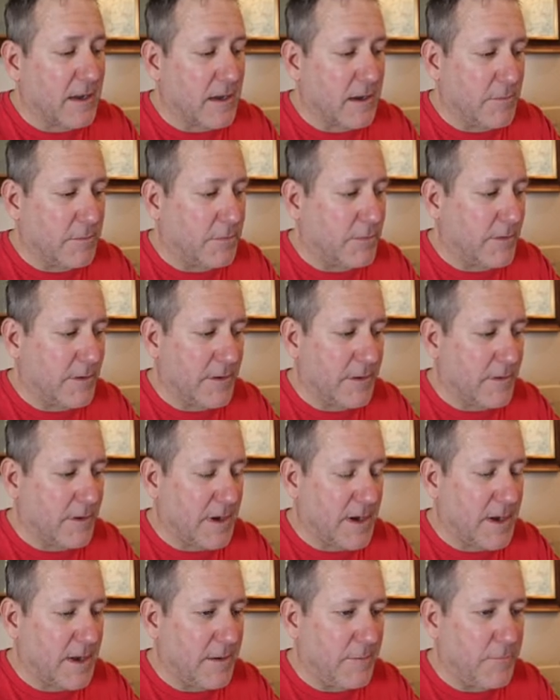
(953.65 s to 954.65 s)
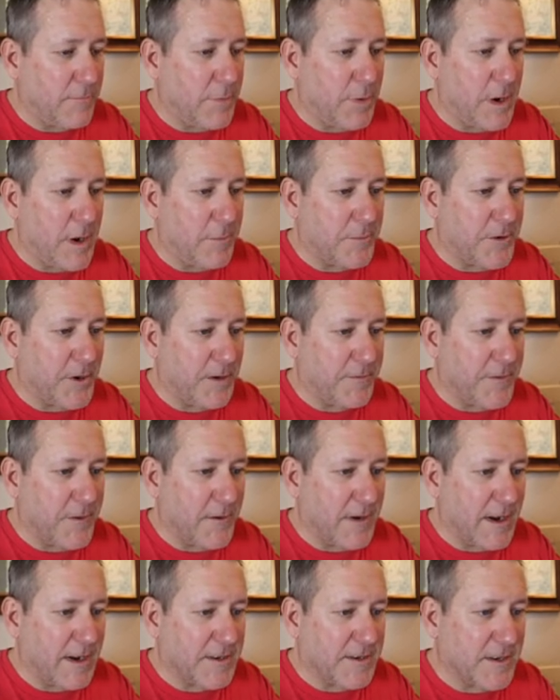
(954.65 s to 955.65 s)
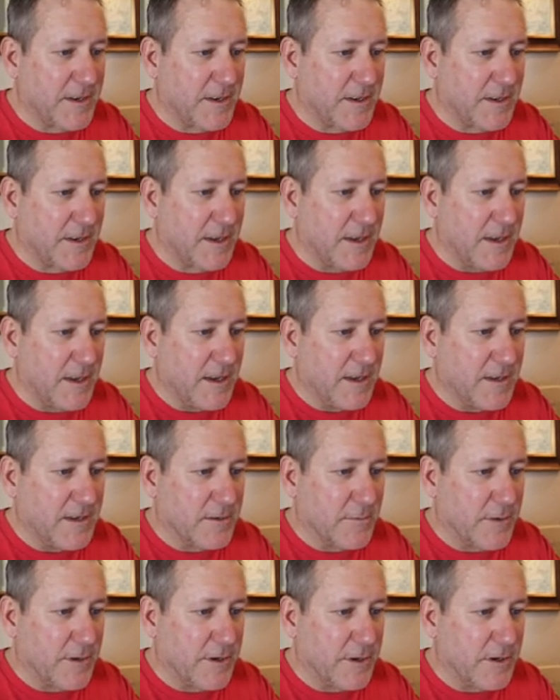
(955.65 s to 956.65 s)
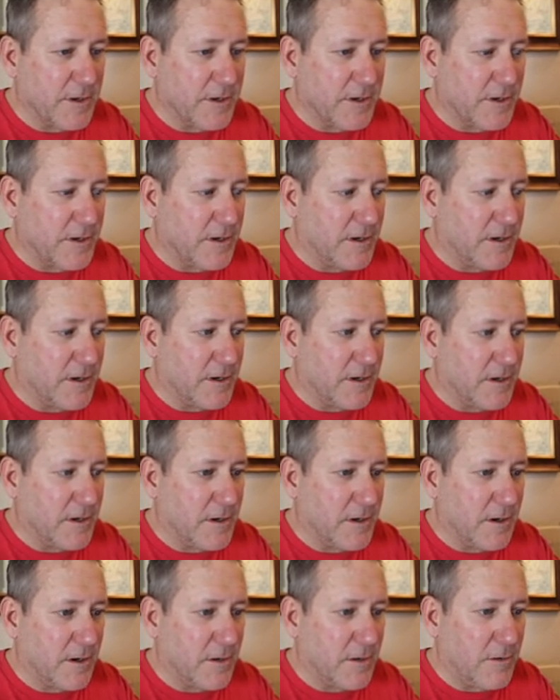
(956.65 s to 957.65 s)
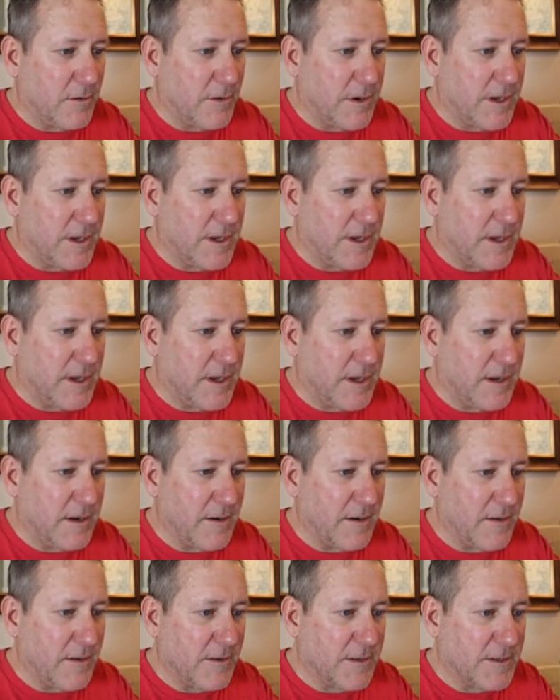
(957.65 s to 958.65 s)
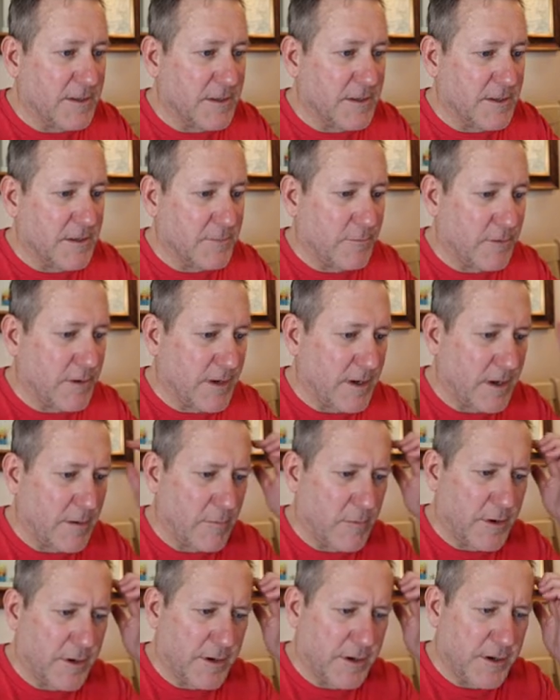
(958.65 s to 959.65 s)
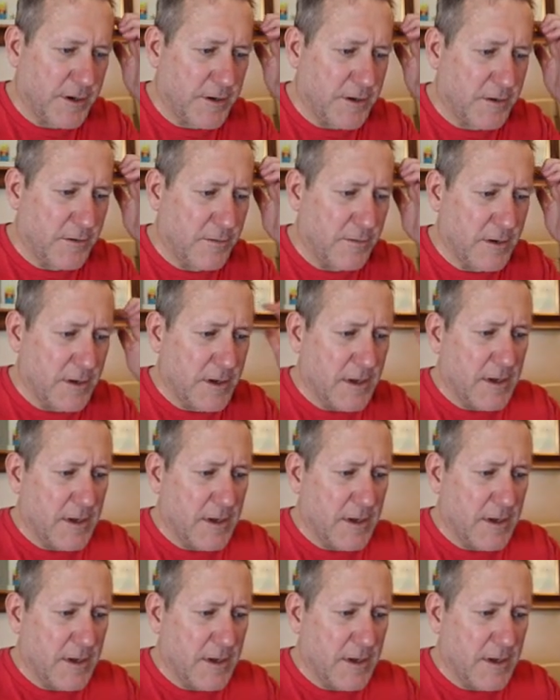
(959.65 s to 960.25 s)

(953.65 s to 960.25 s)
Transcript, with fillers: Uh, I popped off there accidentally. So we're gonna go here. This is what I wanted to do.